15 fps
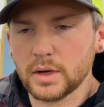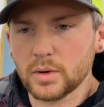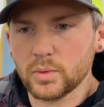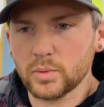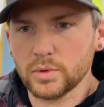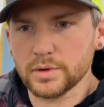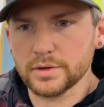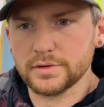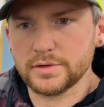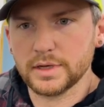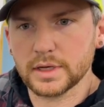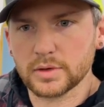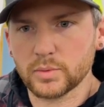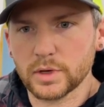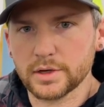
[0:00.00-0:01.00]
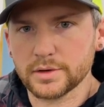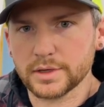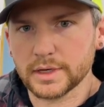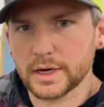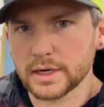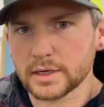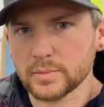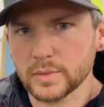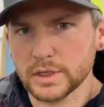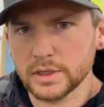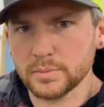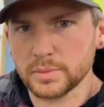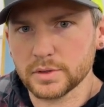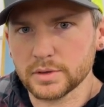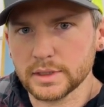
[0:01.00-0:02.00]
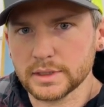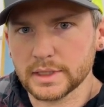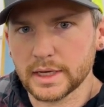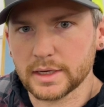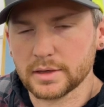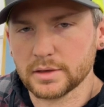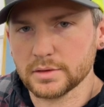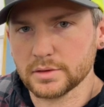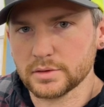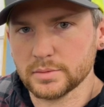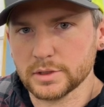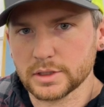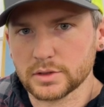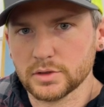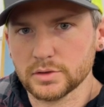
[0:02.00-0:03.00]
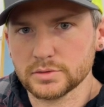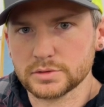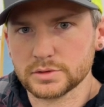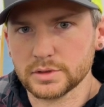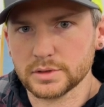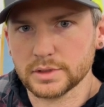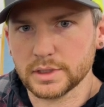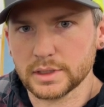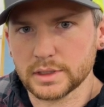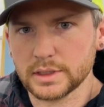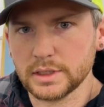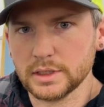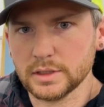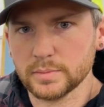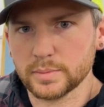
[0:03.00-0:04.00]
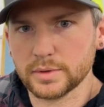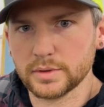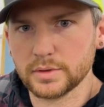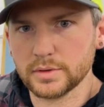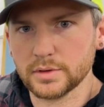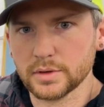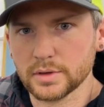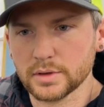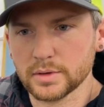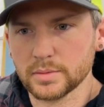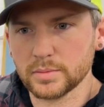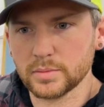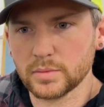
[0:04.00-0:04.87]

With TIG welding, I can manipulate that a little bit closer and keep the